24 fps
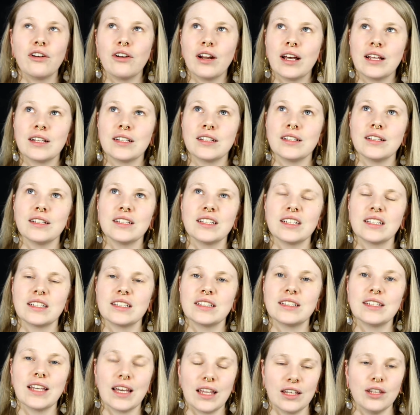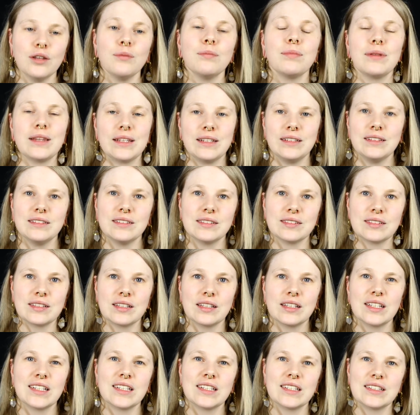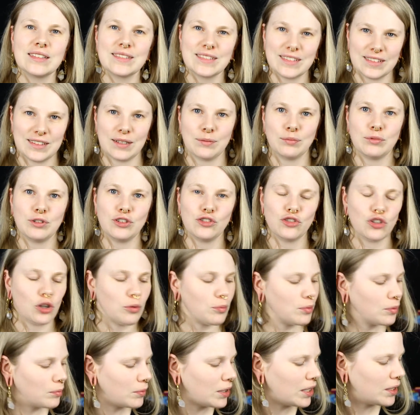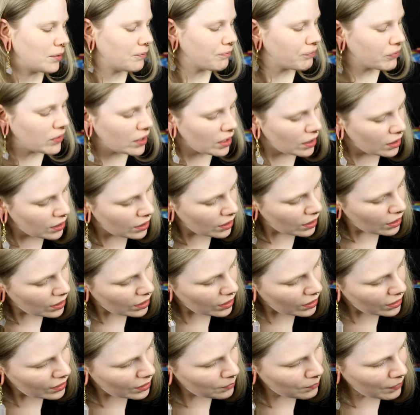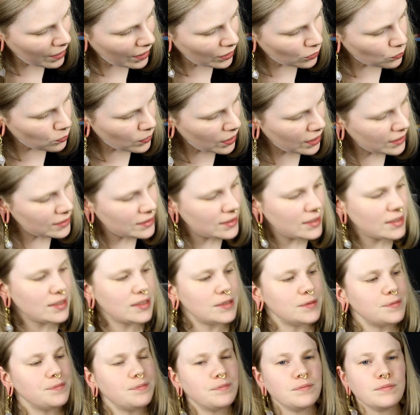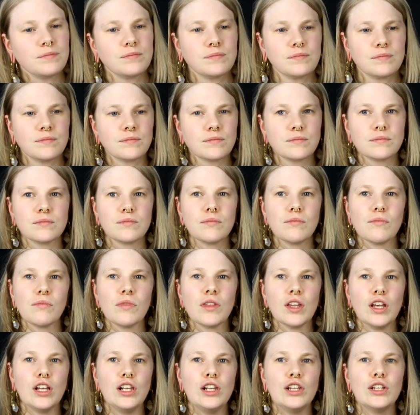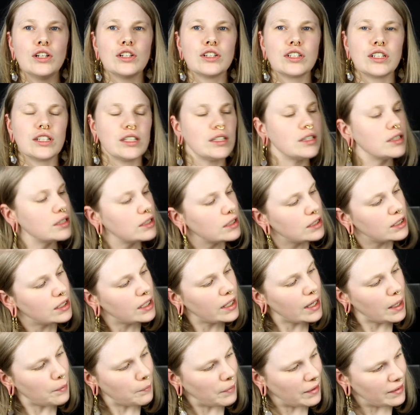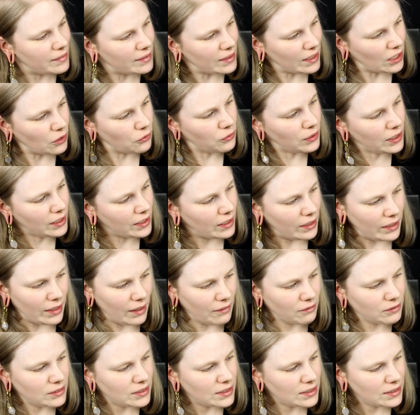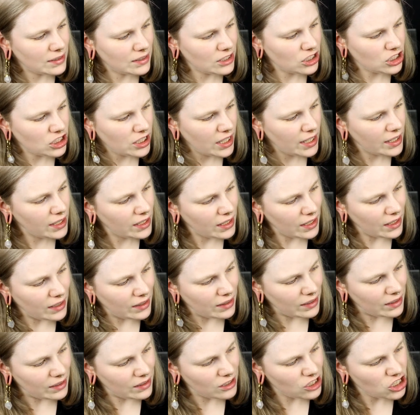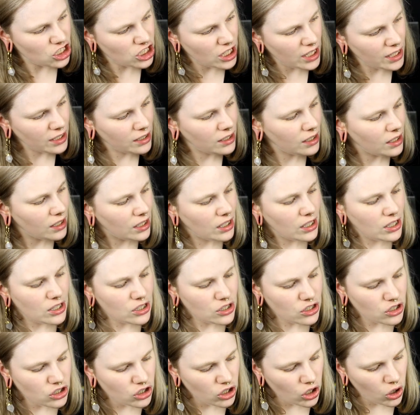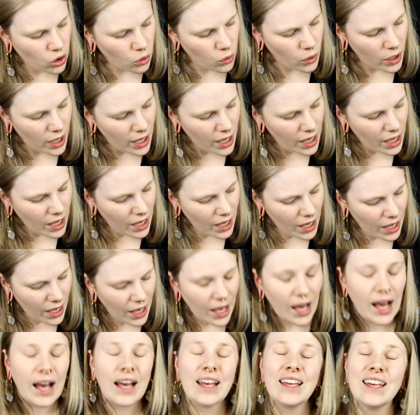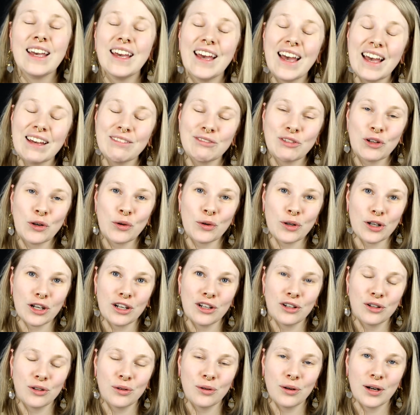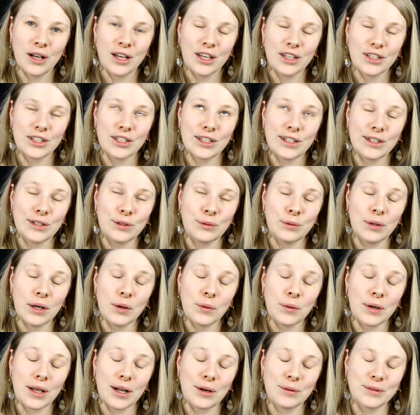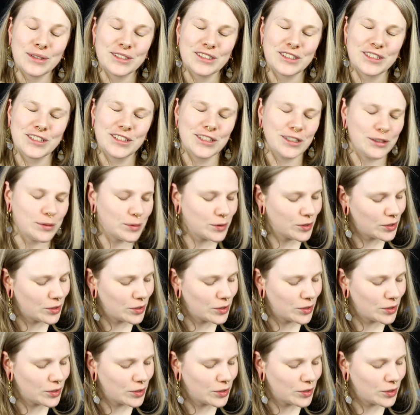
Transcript: And can you please stop disturbing me? The matte ones look amazing. I really love this shade and this shade. So I have no clue, clue what I want to do.